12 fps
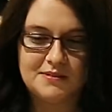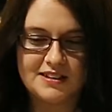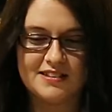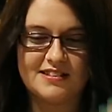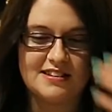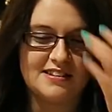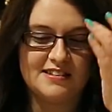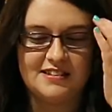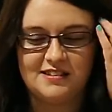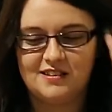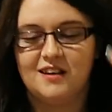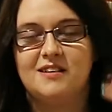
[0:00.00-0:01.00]
listening to
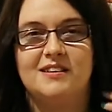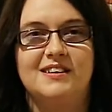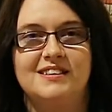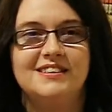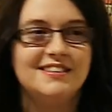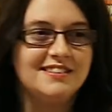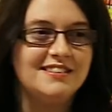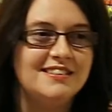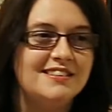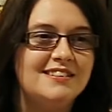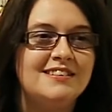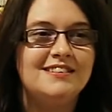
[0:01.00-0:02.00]
this song going
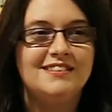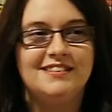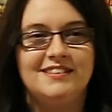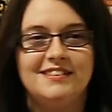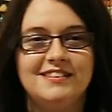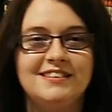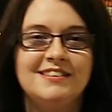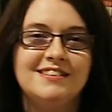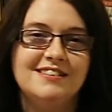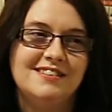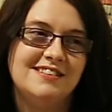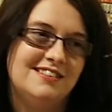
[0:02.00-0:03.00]
do do do
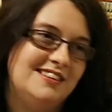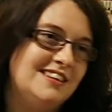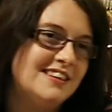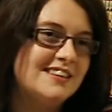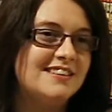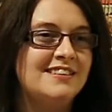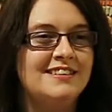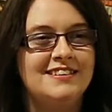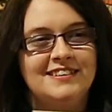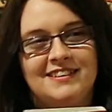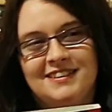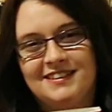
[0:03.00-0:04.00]
do
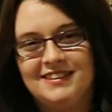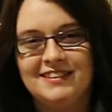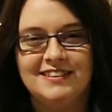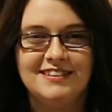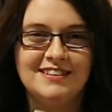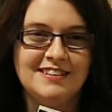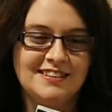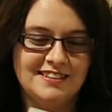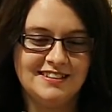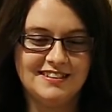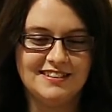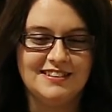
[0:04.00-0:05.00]
do do do do
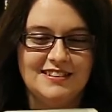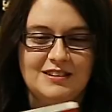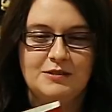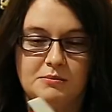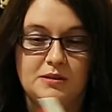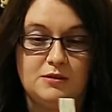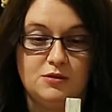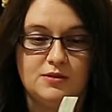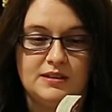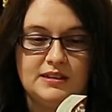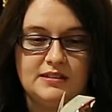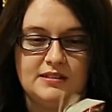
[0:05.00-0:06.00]
do. This is
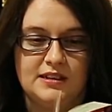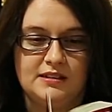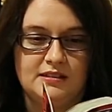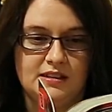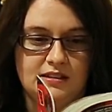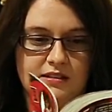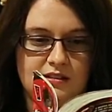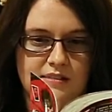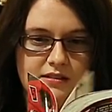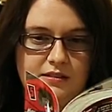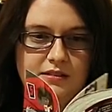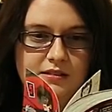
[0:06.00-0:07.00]
really exciting
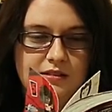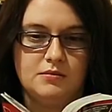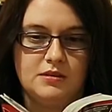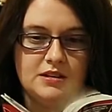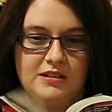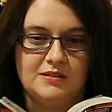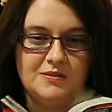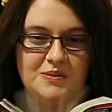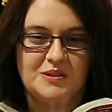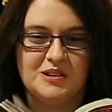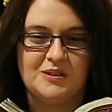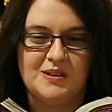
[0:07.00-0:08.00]
because we're
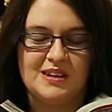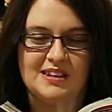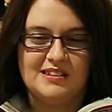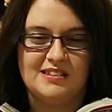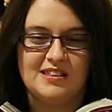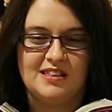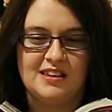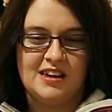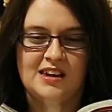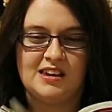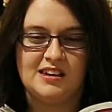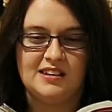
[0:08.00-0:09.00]
going into
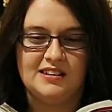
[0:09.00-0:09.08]
the